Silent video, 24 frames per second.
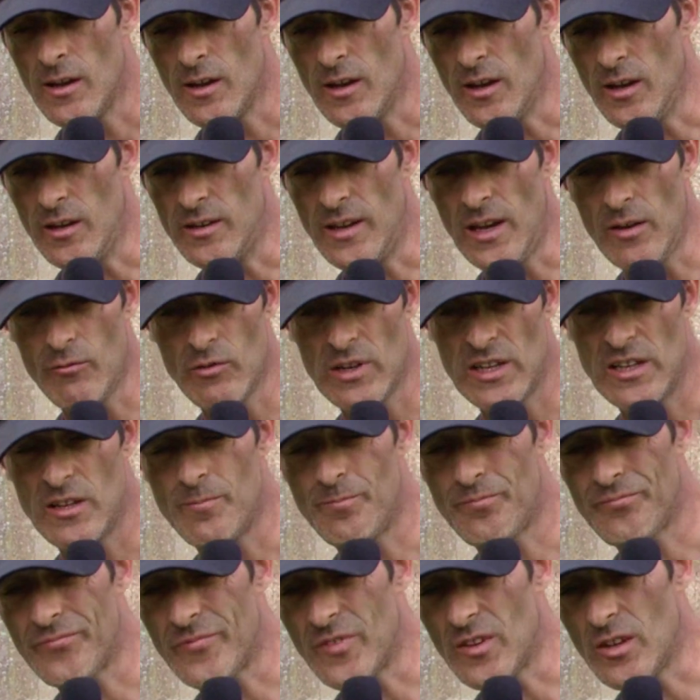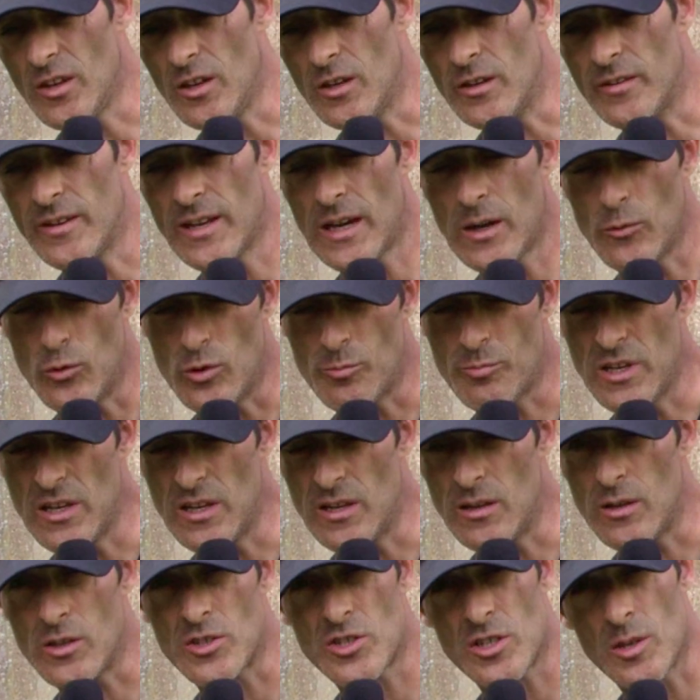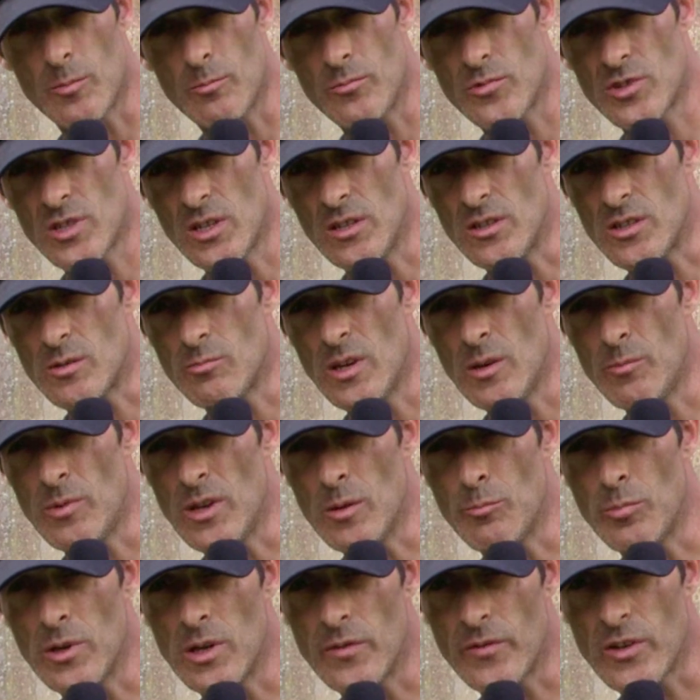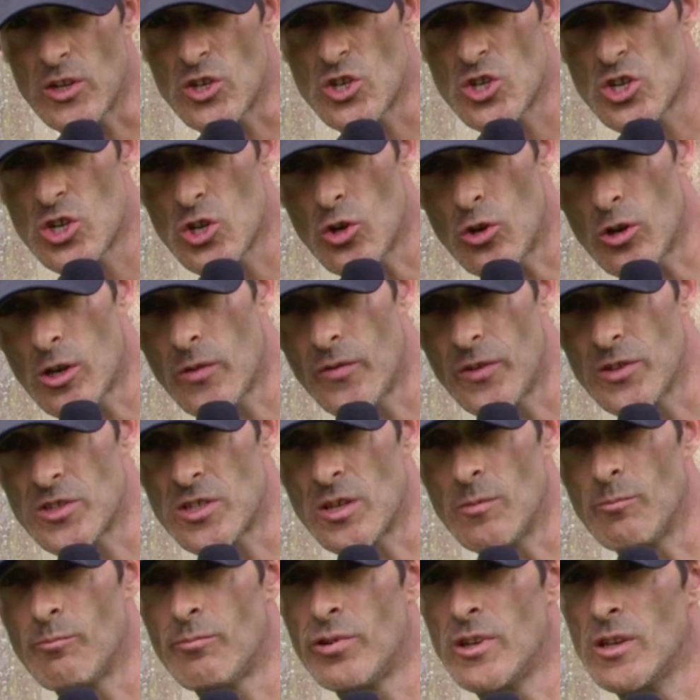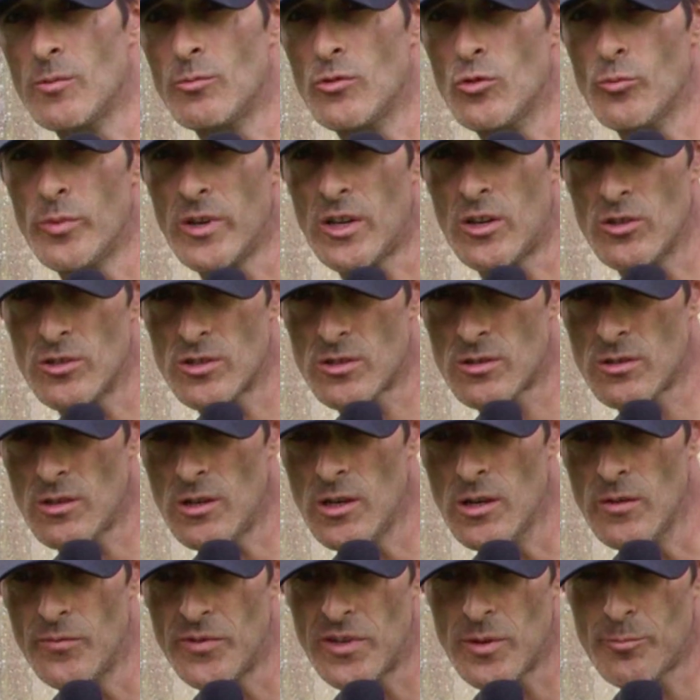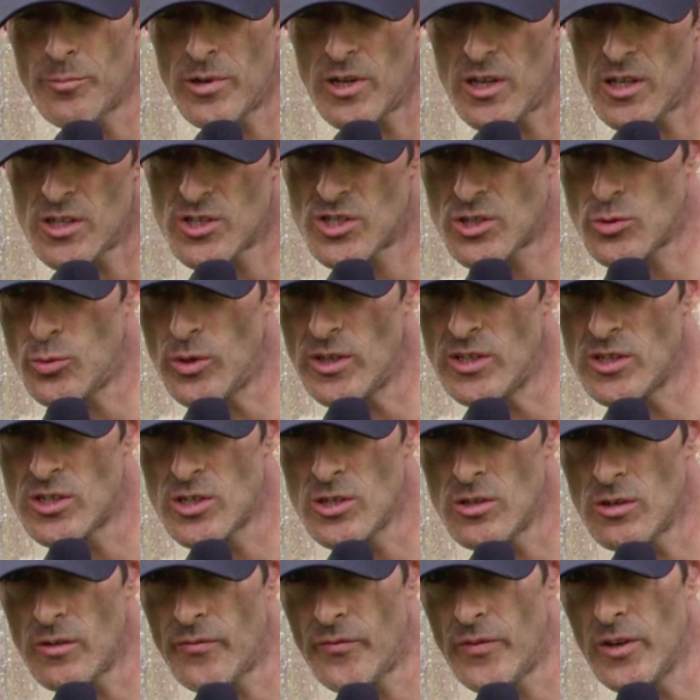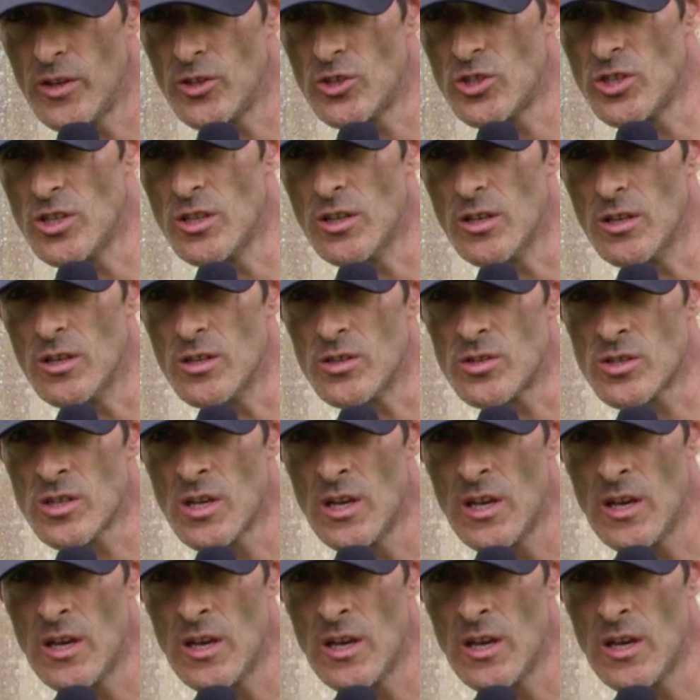And that really, you know, that would be in some sense maybe a bit of a shock for some people, because over the past 20 or 30 years,